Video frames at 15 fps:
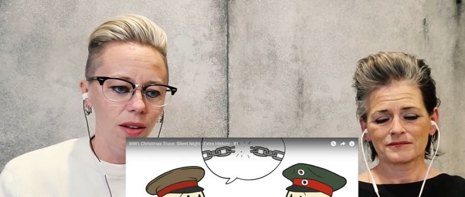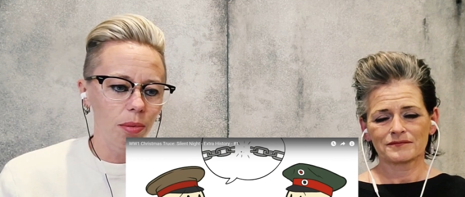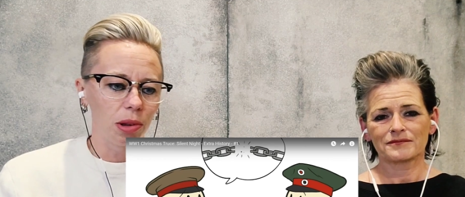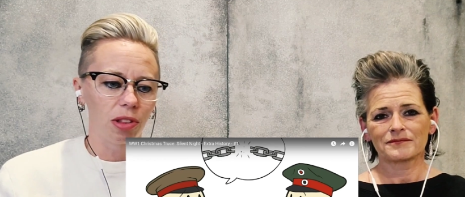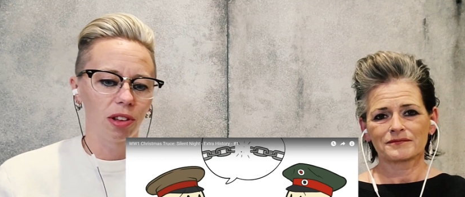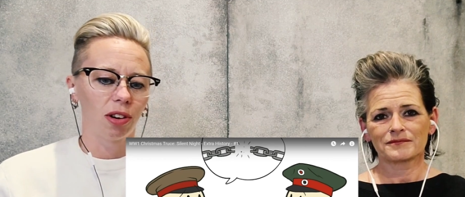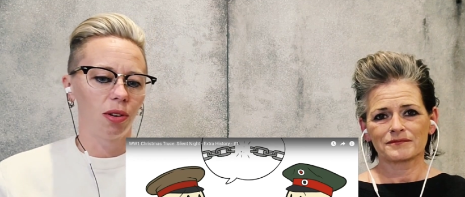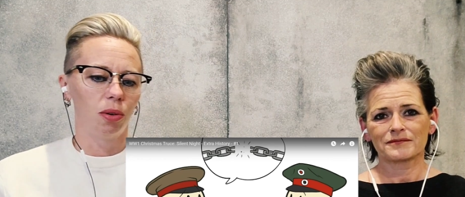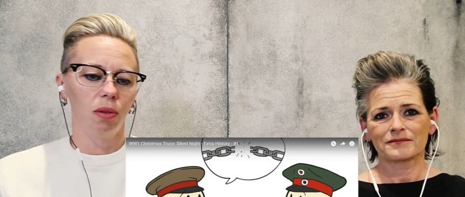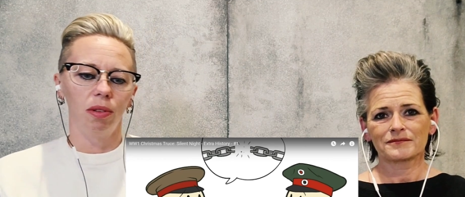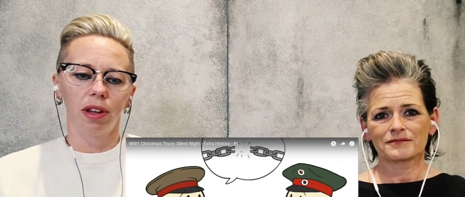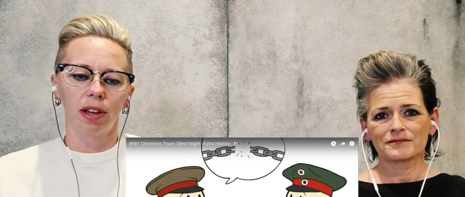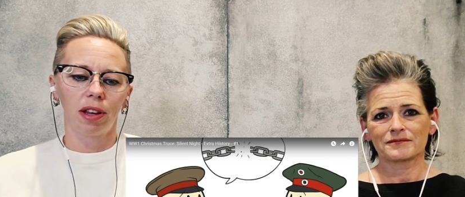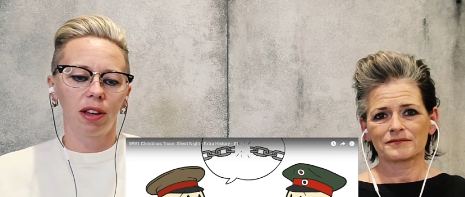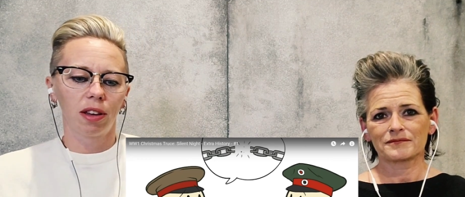Speaker 1: But the whole,
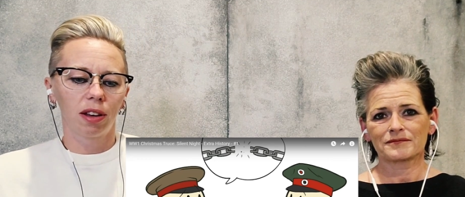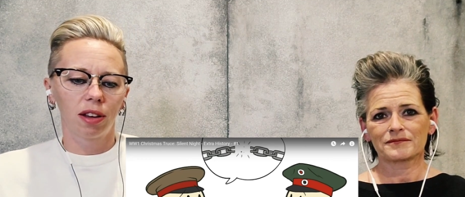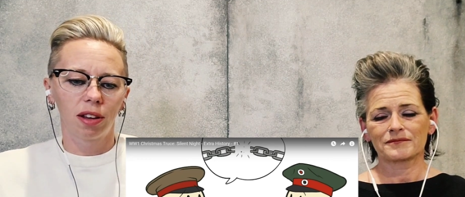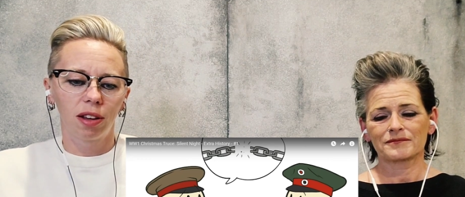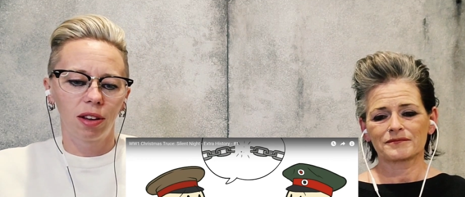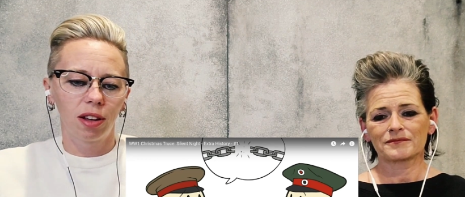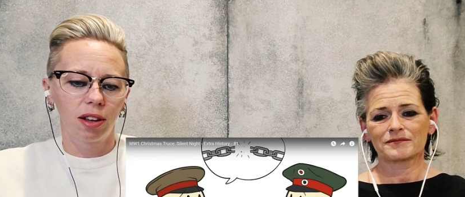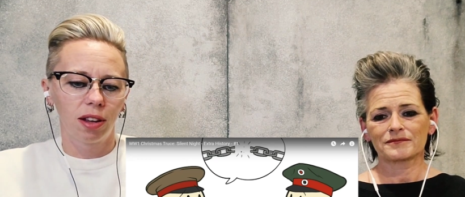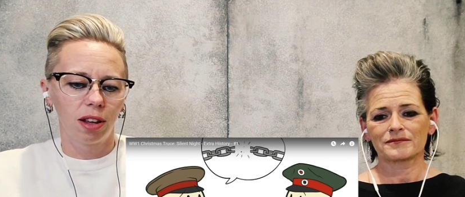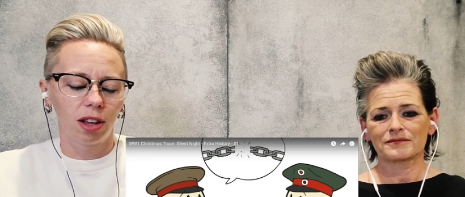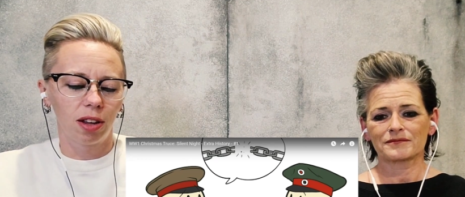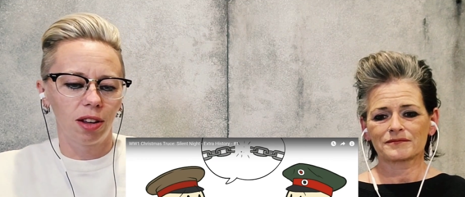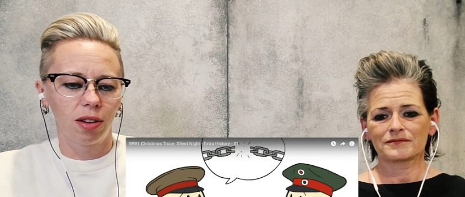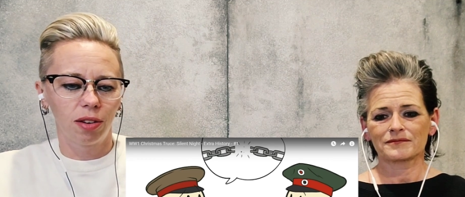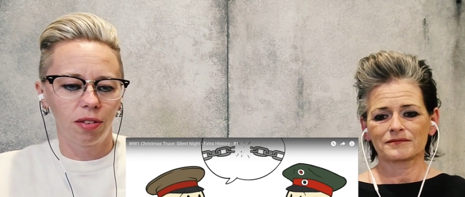like,
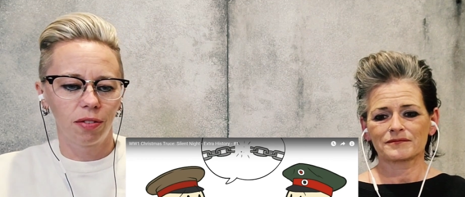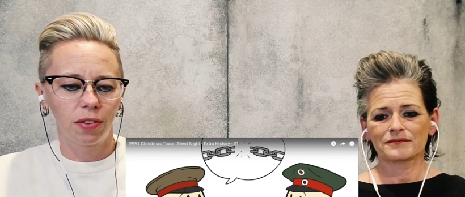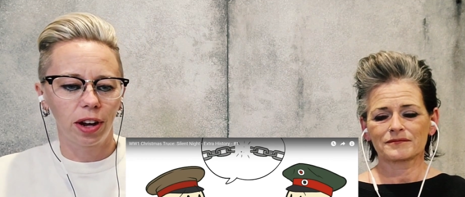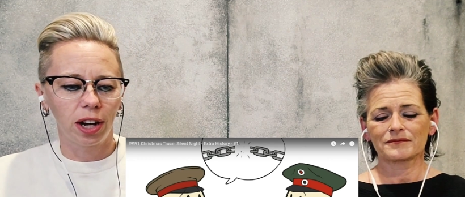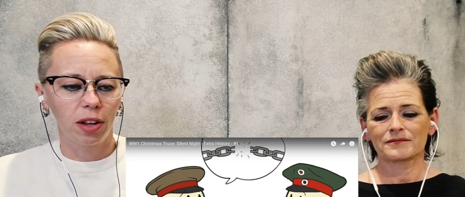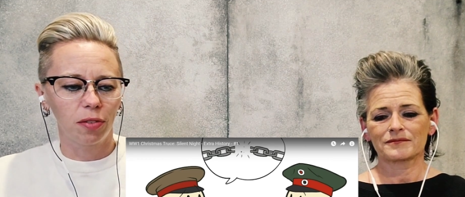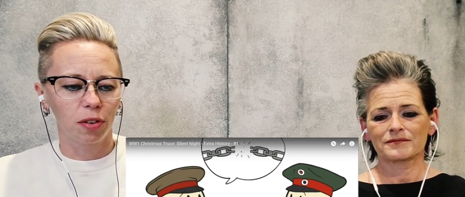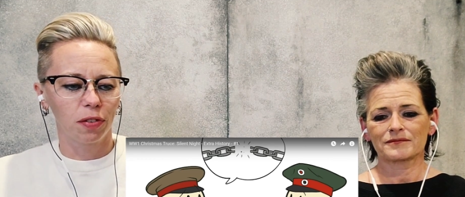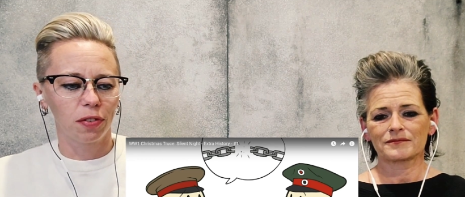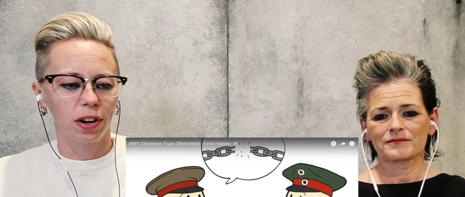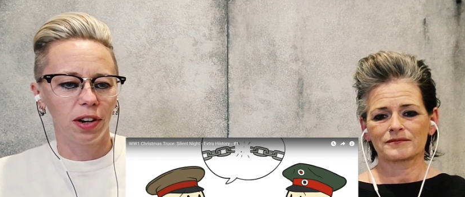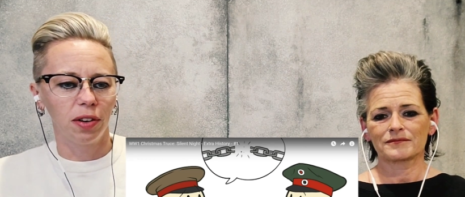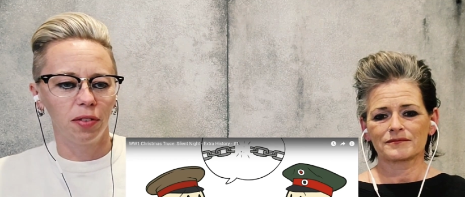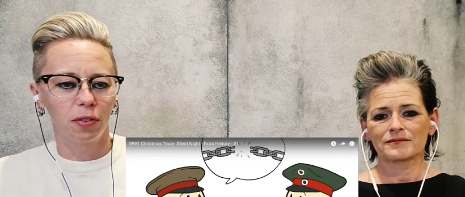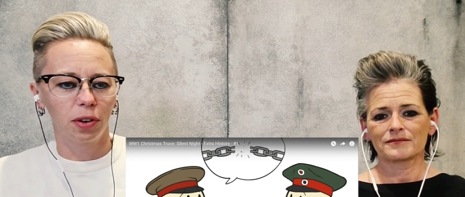fighting for
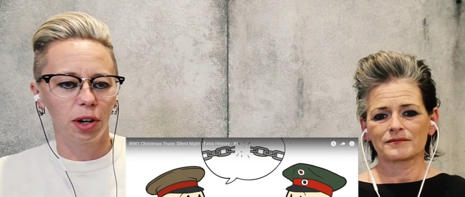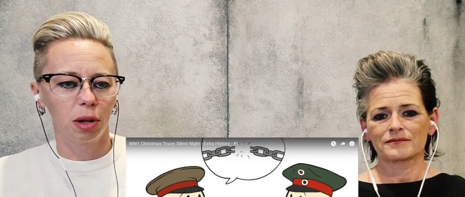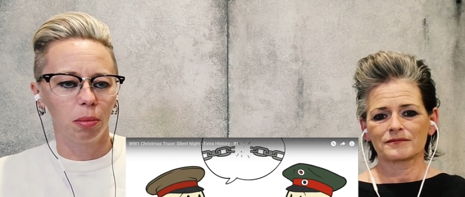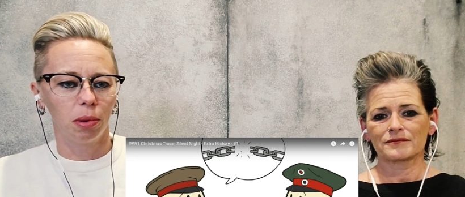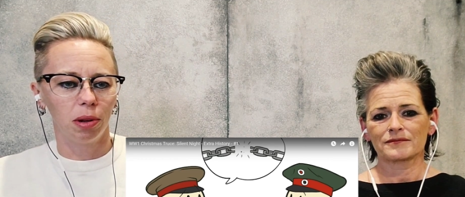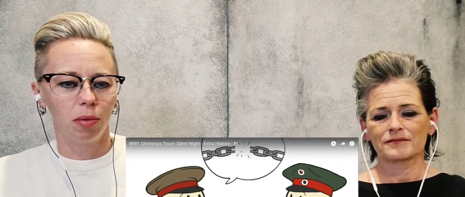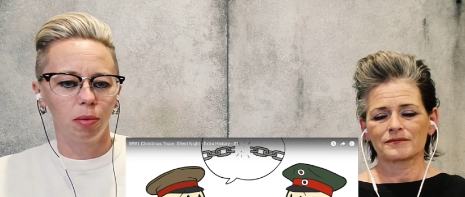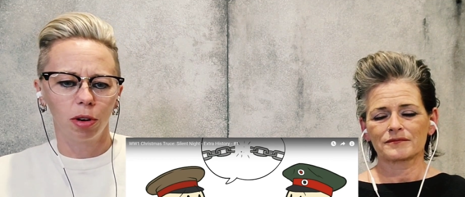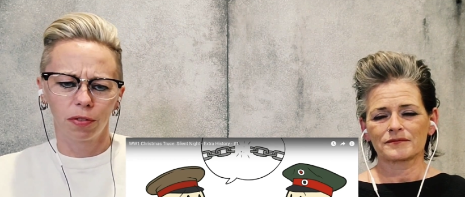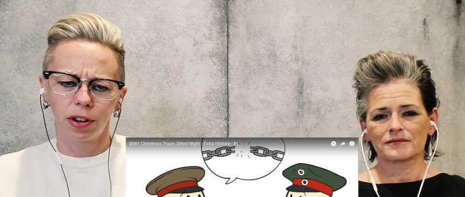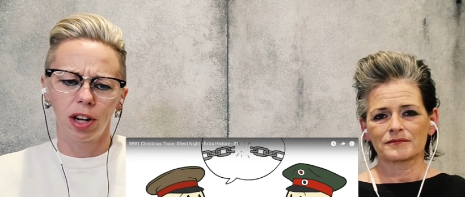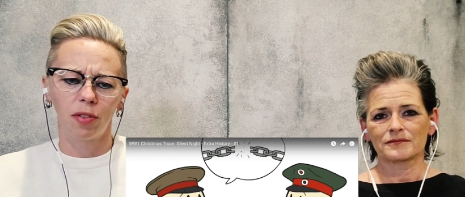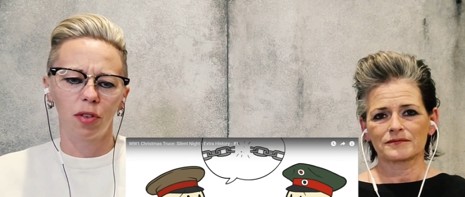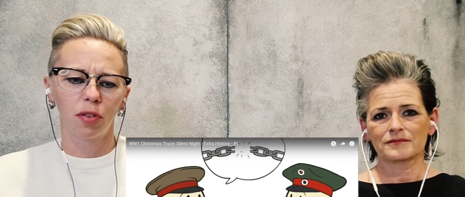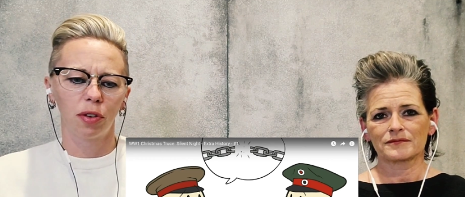friend freedom, and we're
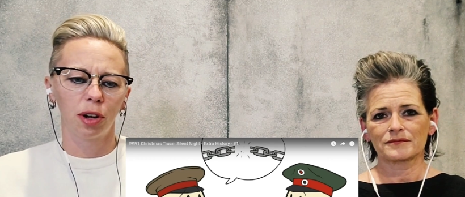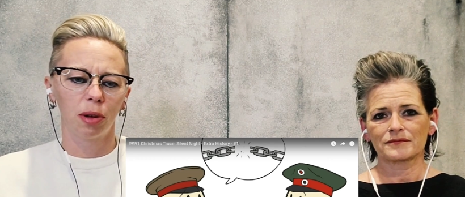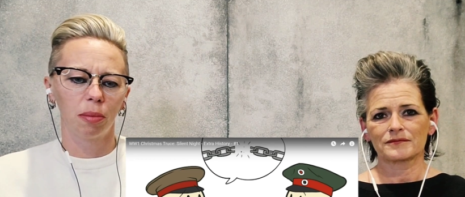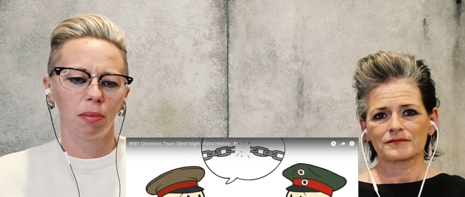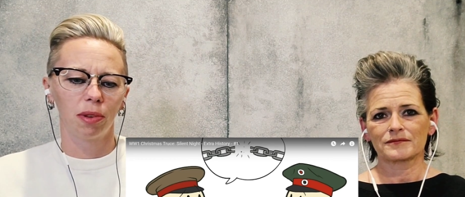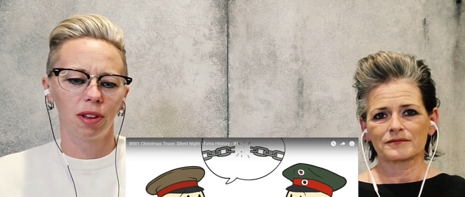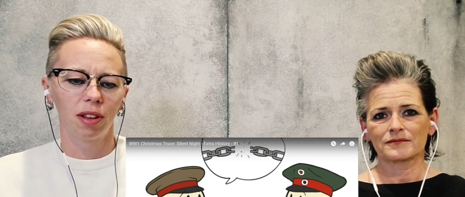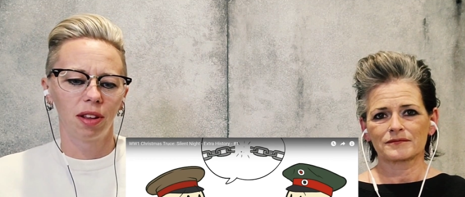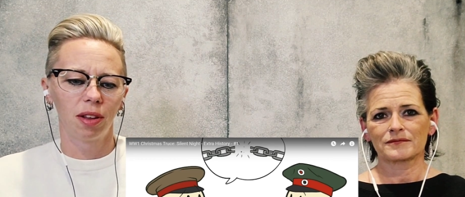fighting for freedom.